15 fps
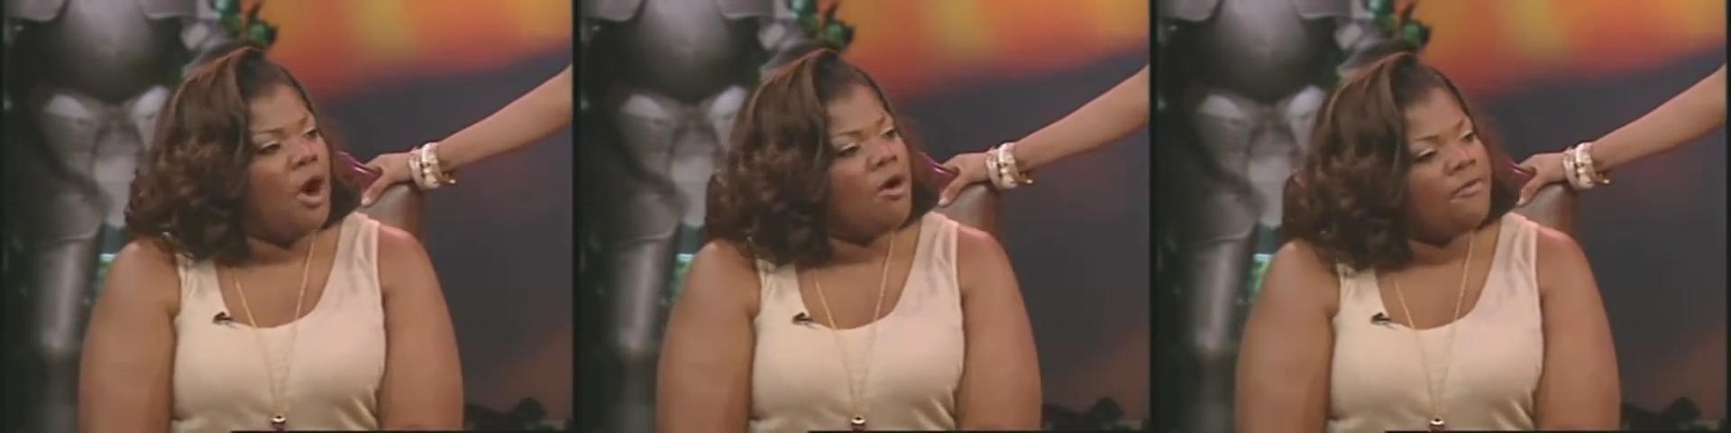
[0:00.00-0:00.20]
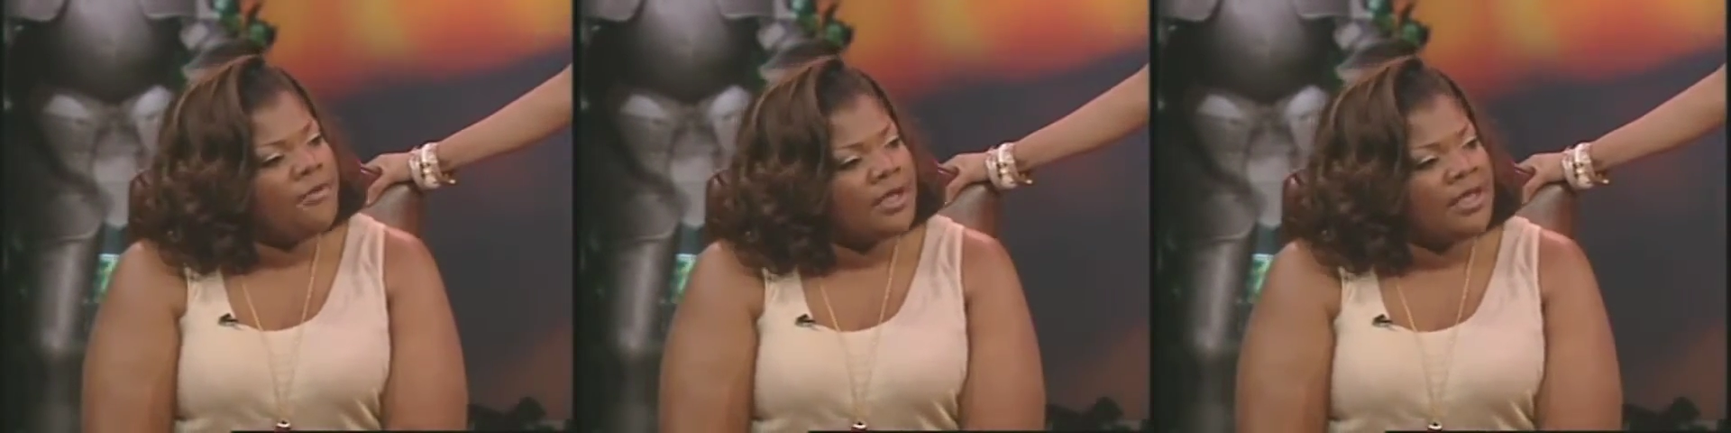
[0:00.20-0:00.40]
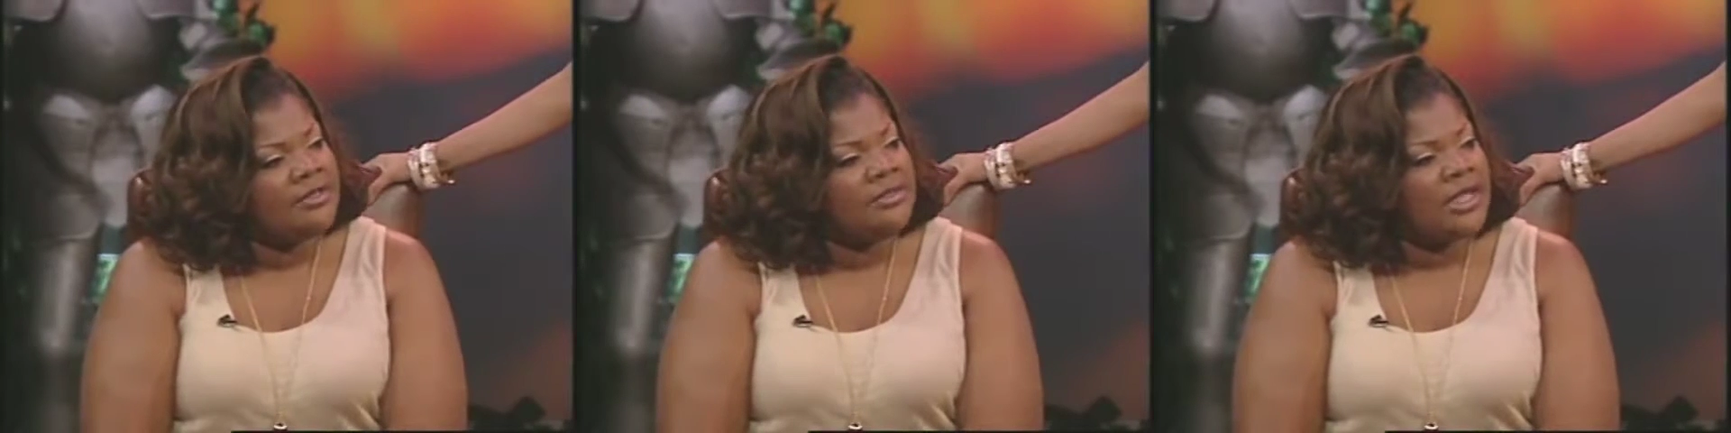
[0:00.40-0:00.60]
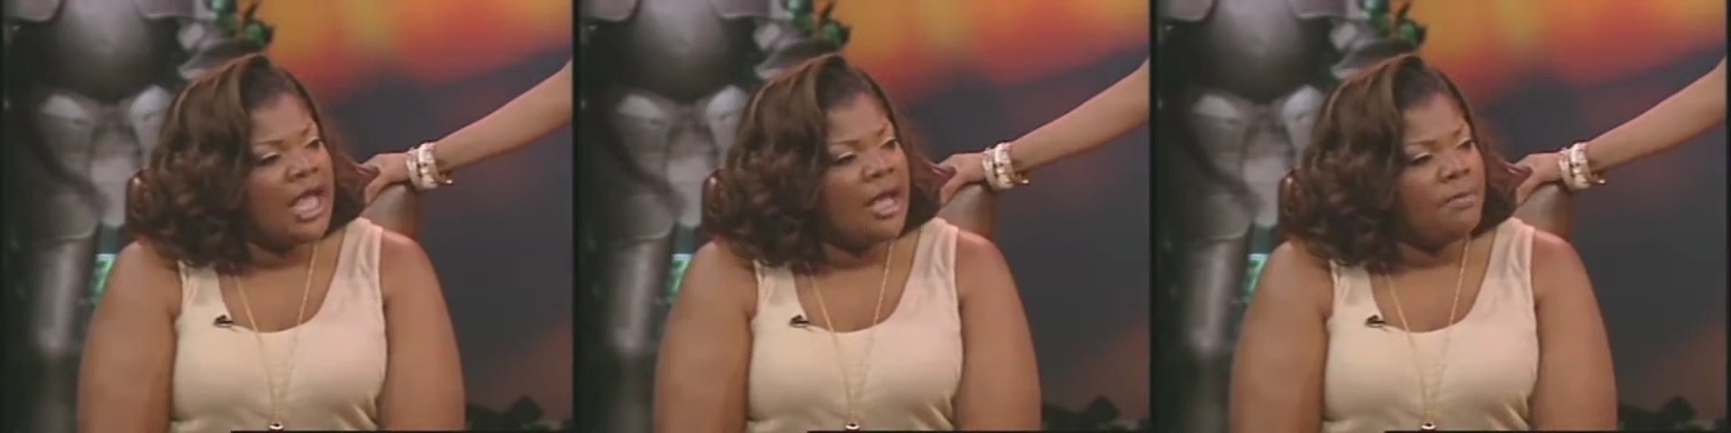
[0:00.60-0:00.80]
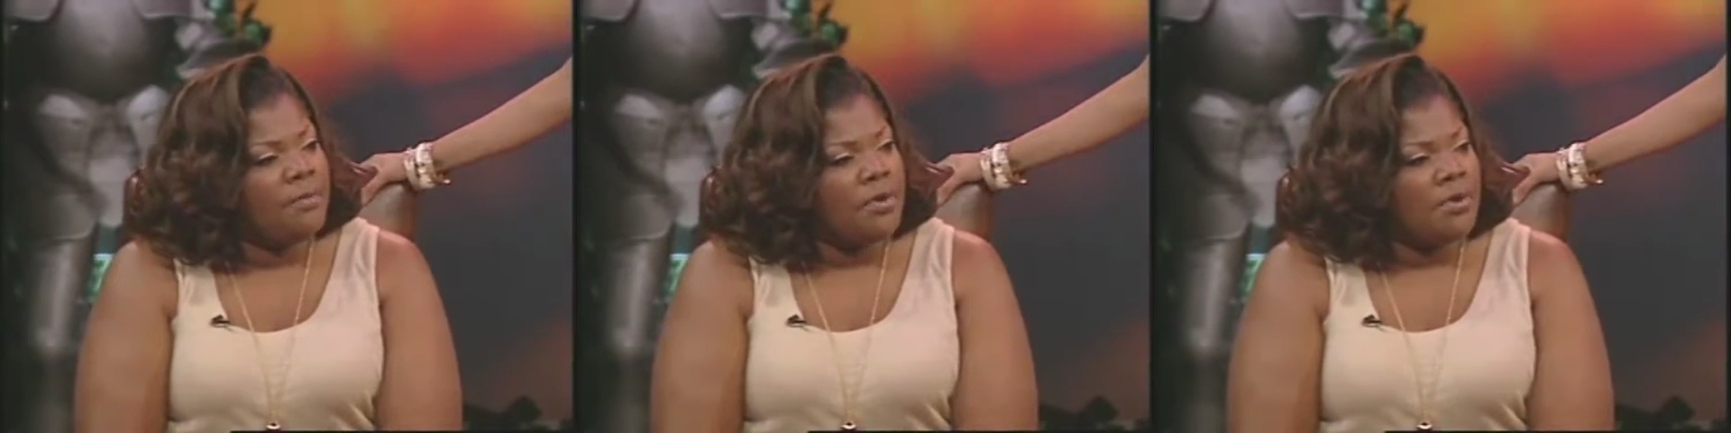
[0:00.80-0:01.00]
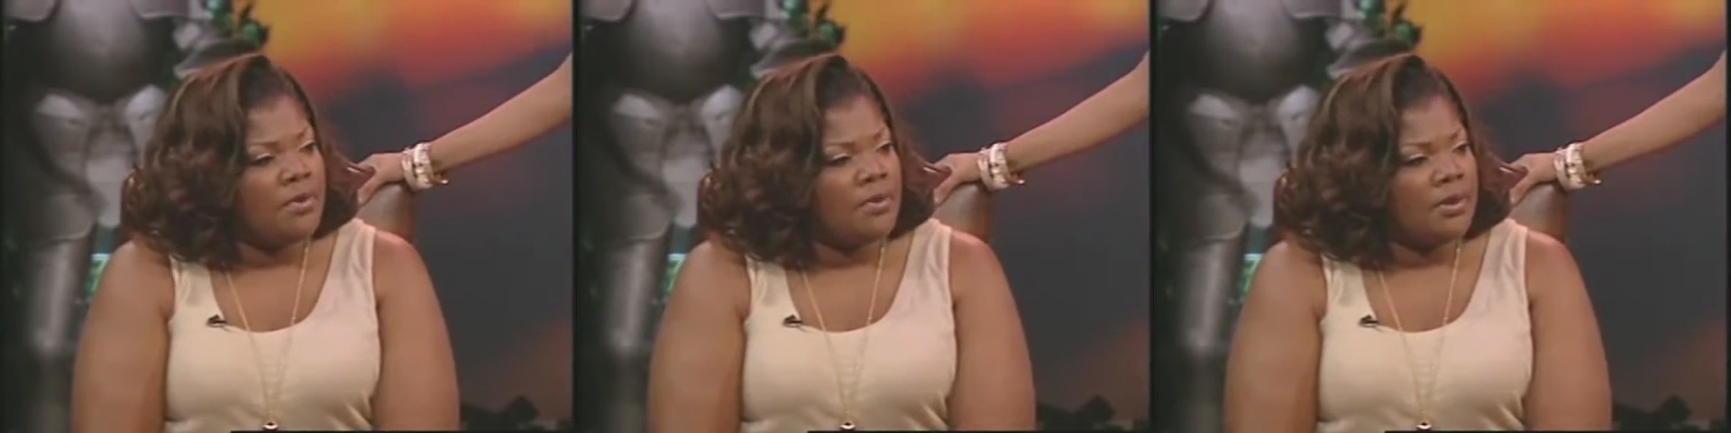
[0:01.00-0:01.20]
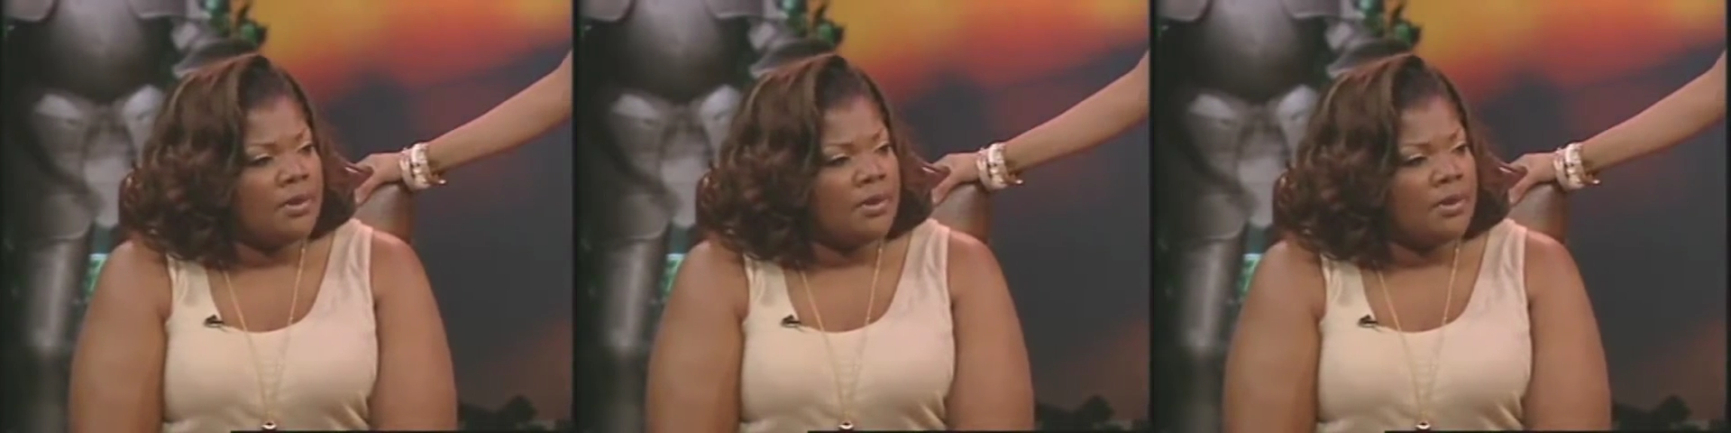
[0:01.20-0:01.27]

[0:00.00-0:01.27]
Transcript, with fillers: perfect example